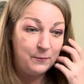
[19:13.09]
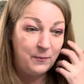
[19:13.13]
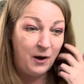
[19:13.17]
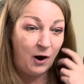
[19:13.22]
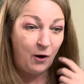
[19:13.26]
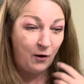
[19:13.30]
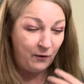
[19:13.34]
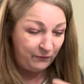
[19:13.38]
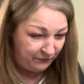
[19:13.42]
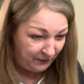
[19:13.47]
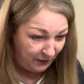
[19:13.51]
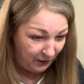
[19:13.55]

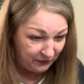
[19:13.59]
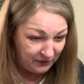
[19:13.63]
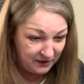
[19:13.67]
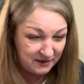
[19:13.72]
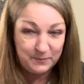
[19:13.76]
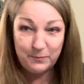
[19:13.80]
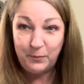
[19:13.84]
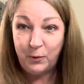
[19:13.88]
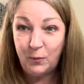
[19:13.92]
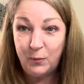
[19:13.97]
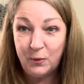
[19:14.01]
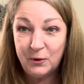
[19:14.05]
more for. There's
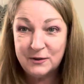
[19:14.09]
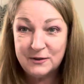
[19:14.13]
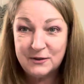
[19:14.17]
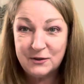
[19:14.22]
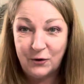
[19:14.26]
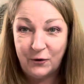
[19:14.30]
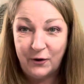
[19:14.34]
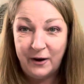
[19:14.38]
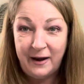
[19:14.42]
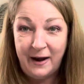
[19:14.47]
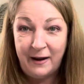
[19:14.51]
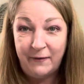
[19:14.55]
bubbles
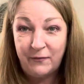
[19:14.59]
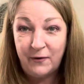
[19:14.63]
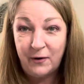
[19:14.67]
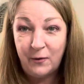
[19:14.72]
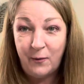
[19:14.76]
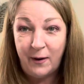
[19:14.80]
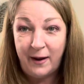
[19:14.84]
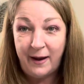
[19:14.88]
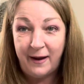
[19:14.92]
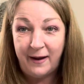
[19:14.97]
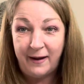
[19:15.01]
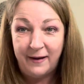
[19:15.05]
going
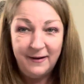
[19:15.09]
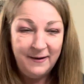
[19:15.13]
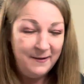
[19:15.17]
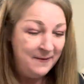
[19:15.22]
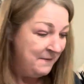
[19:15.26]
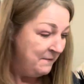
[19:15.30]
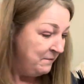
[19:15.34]
everywhere.